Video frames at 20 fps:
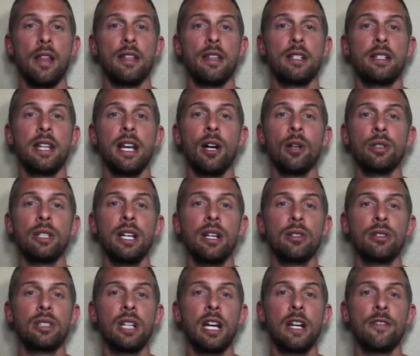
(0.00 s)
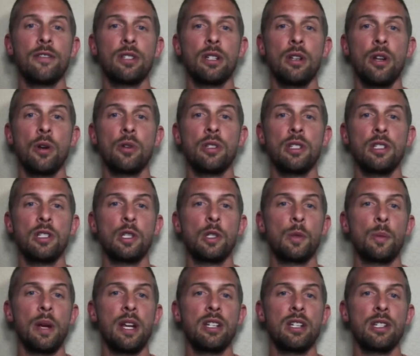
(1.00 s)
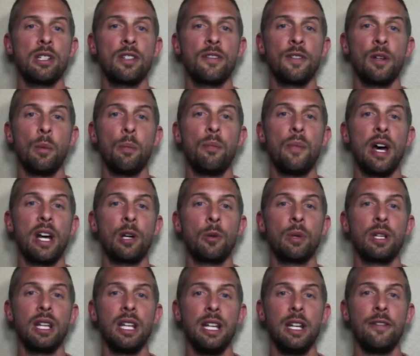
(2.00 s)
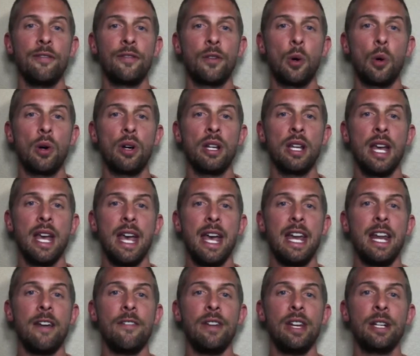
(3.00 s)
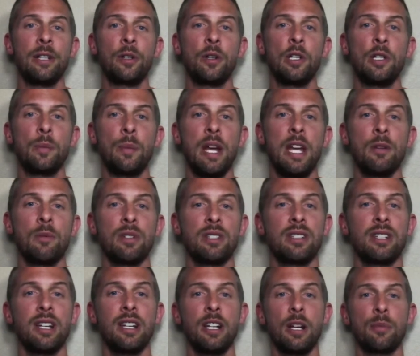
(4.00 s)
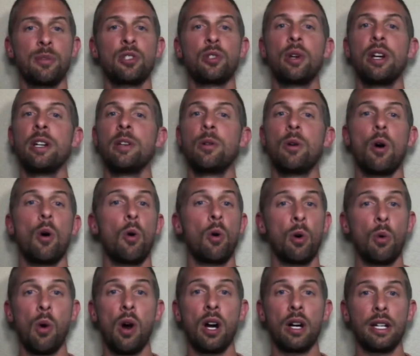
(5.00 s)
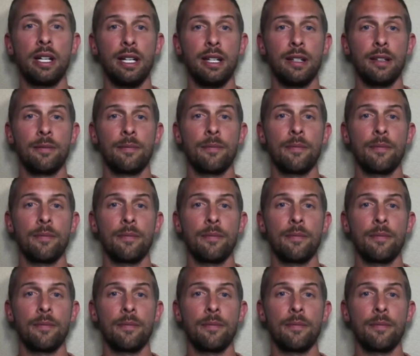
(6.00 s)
The telltale sign of stenosis is patients feel better when leaning forward and have increased pain when standing up straight or walking.